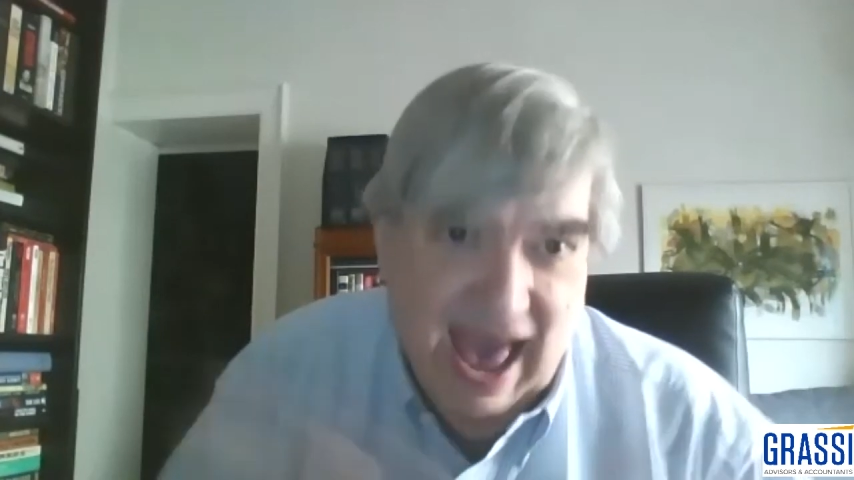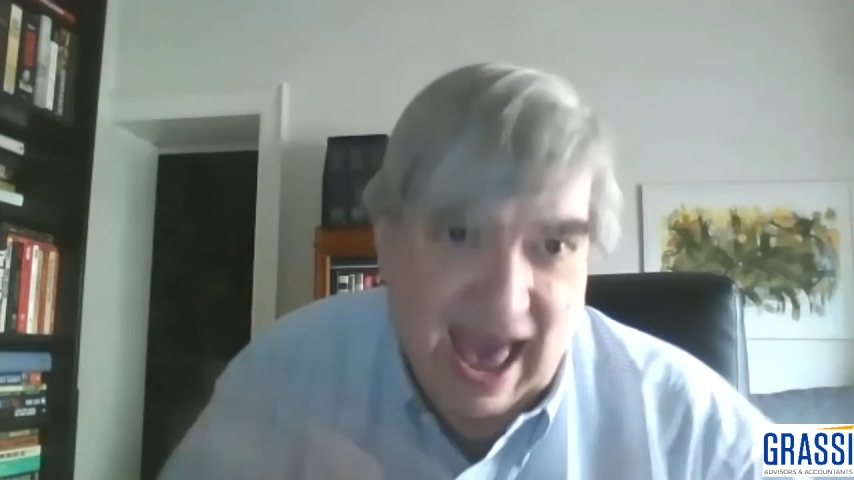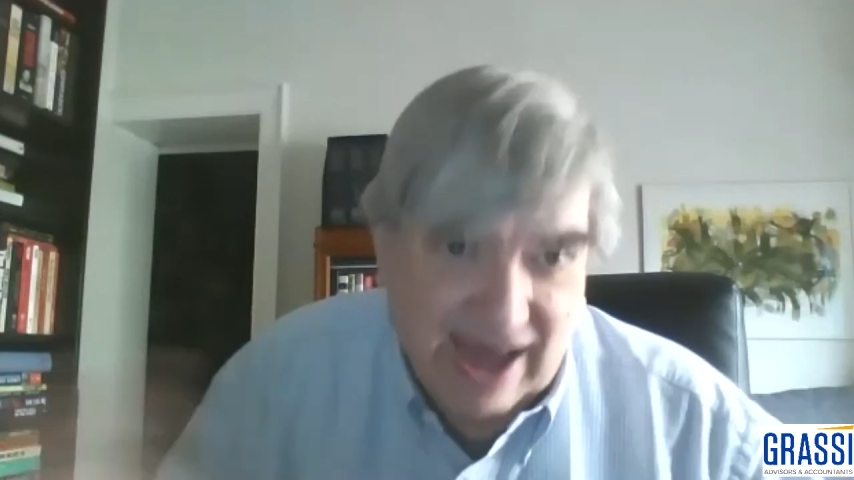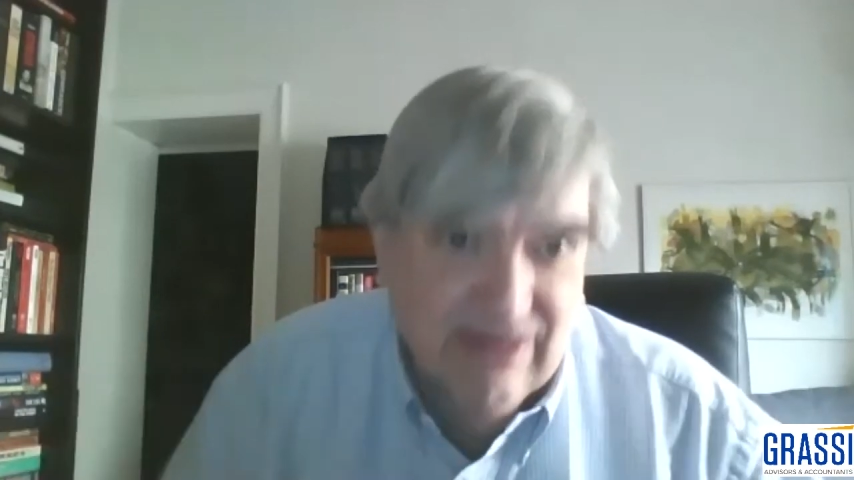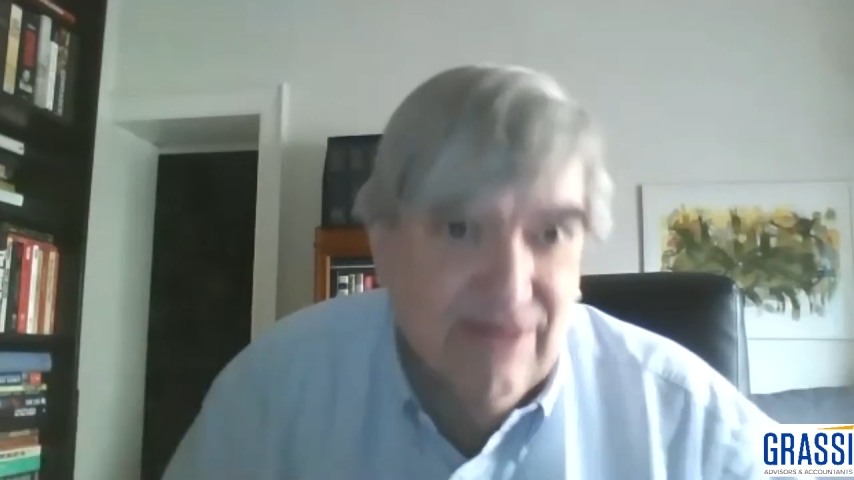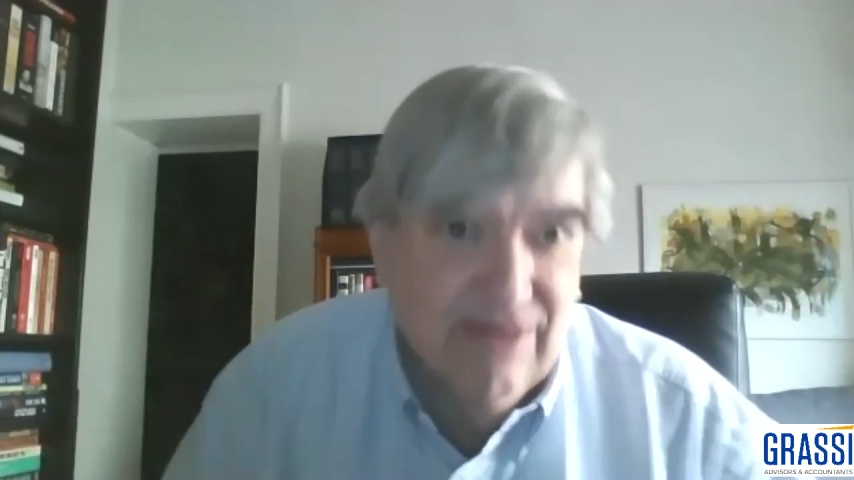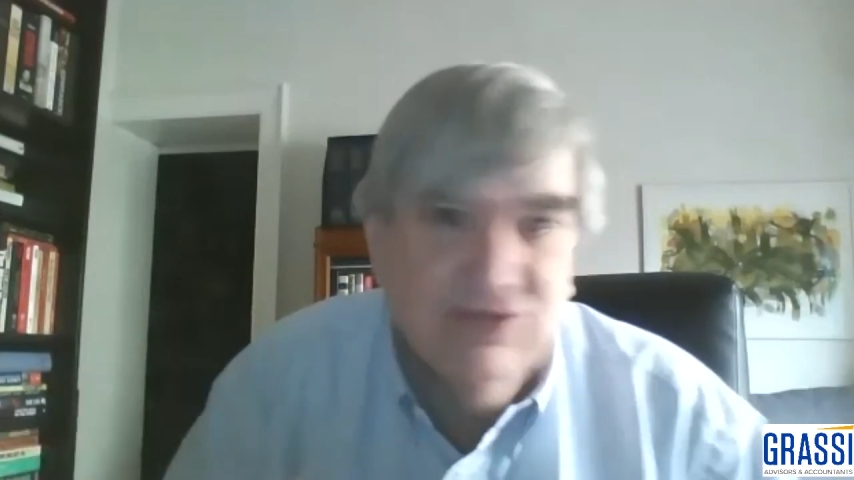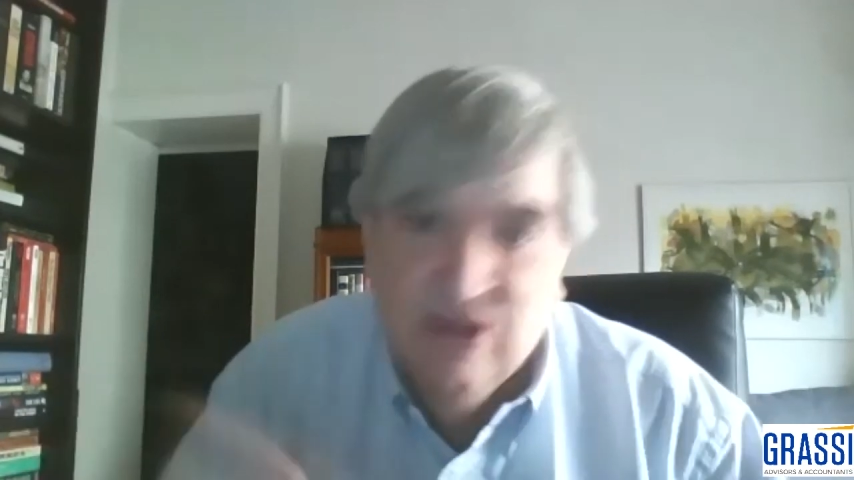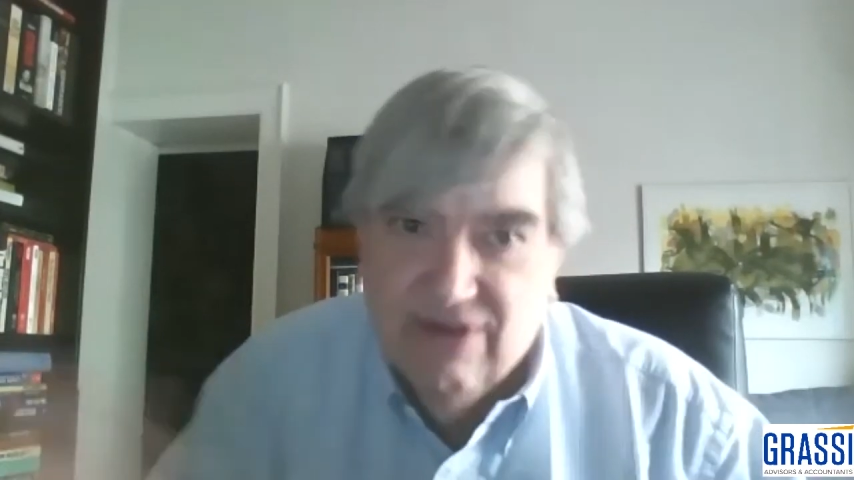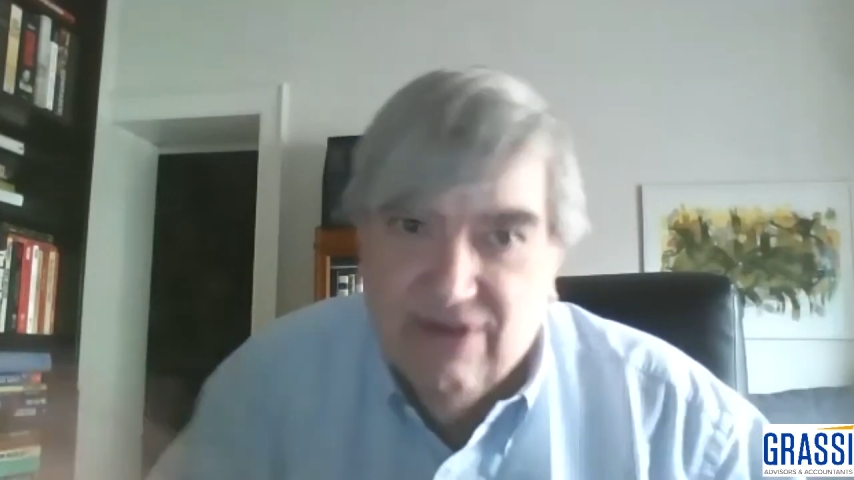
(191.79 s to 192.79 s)
active
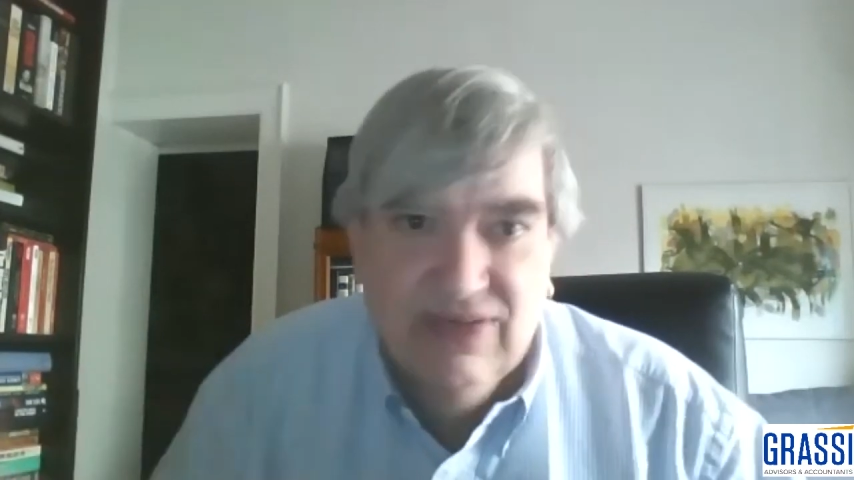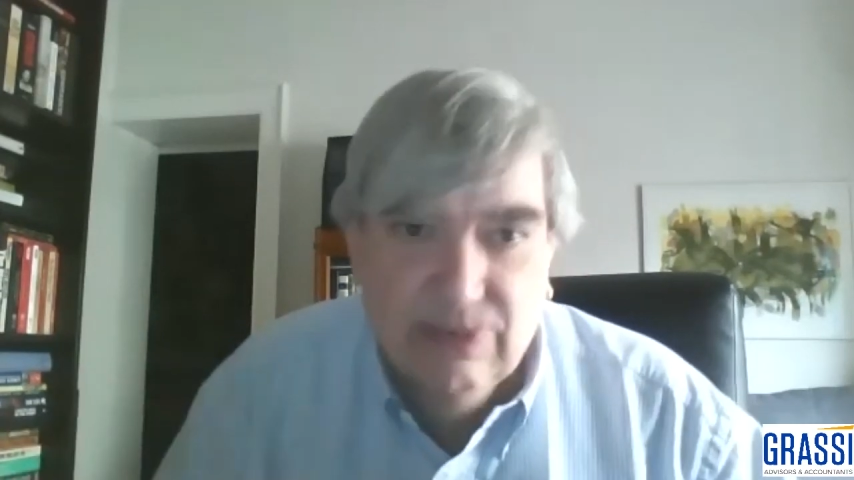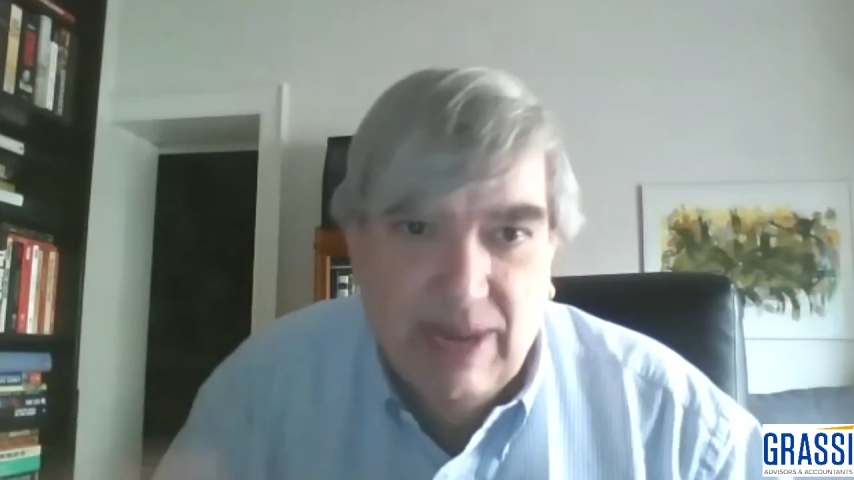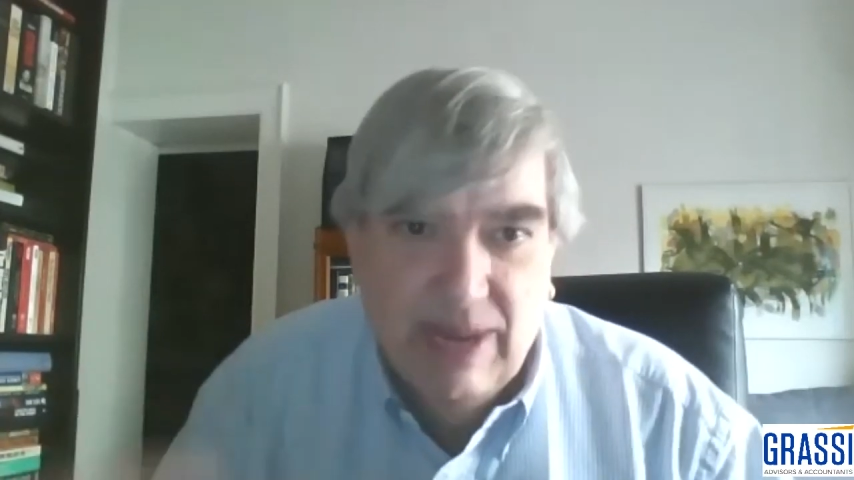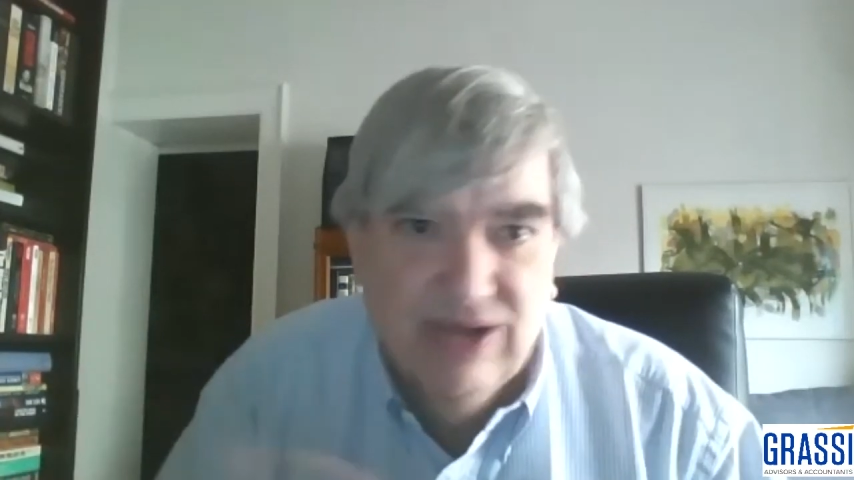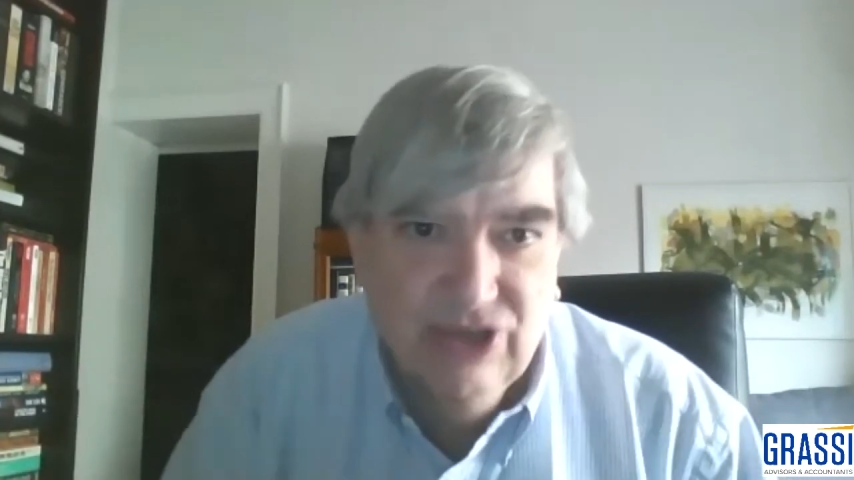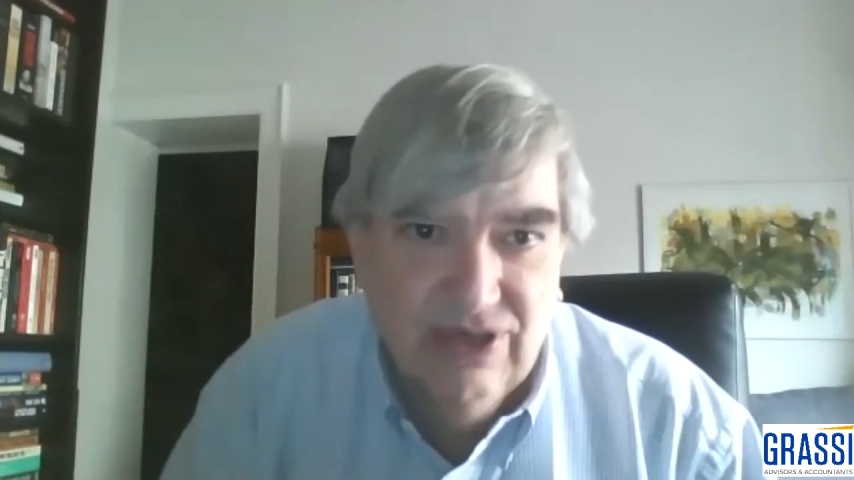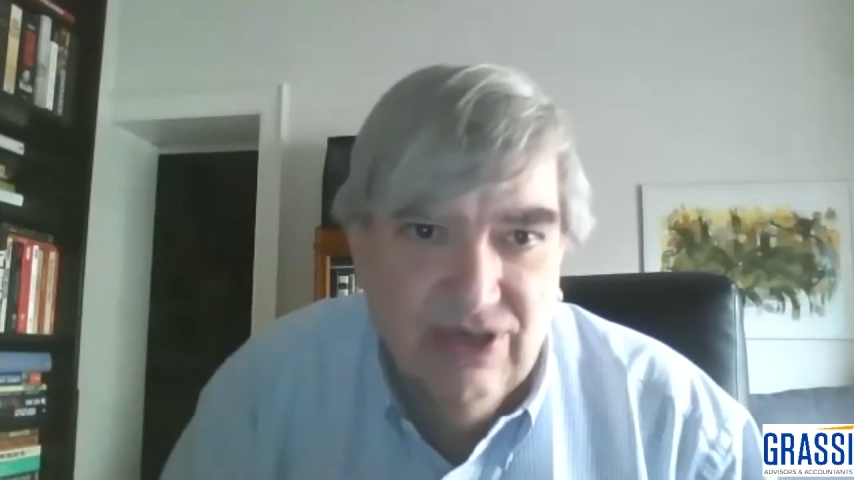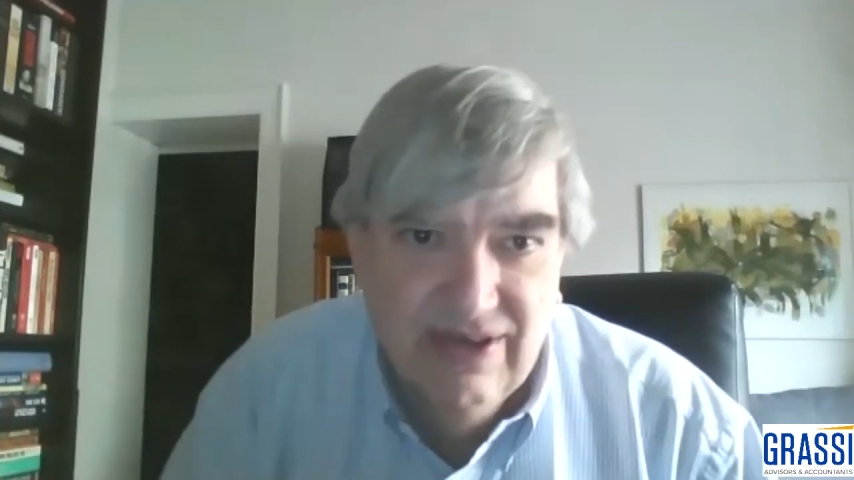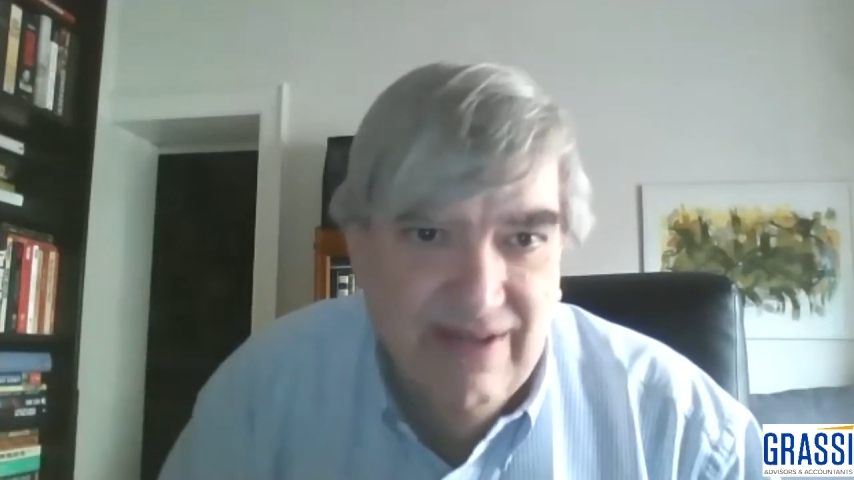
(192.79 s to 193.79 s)
sort of expansion